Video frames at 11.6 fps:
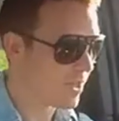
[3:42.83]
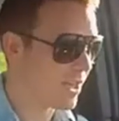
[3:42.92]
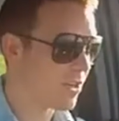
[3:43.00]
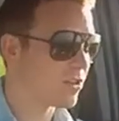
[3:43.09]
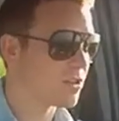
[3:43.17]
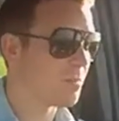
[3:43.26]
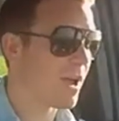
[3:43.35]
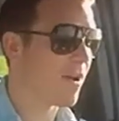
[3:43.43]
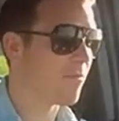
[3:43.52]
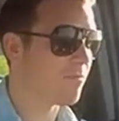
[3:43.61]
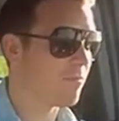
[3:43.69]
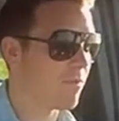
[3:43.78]
It costs
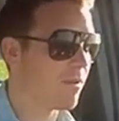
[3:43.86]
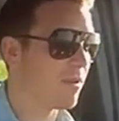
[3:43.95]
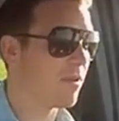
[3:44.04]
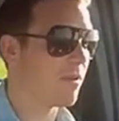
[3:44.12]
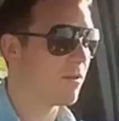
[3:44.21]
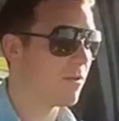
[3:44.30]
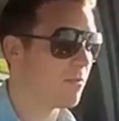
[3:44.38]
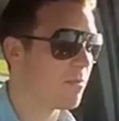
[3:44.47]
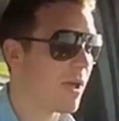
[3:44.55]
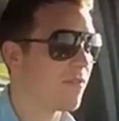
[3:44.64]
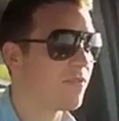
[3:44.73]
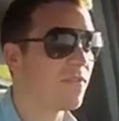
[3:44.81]
about
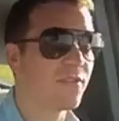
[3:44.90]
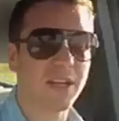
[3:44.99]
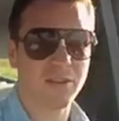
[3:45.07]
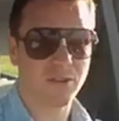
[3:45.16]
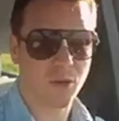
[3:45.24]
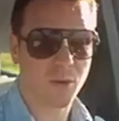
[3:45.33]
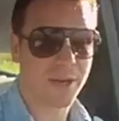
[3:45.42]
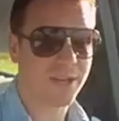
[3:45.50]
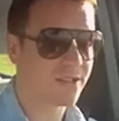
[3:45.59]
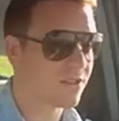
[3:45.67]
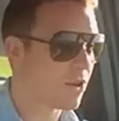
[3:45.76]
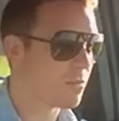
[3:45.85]
1,500
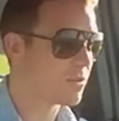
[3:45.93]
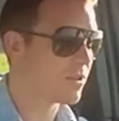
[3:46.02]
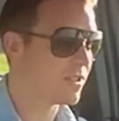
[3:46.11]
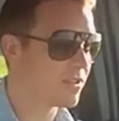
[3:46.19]
quid as an option.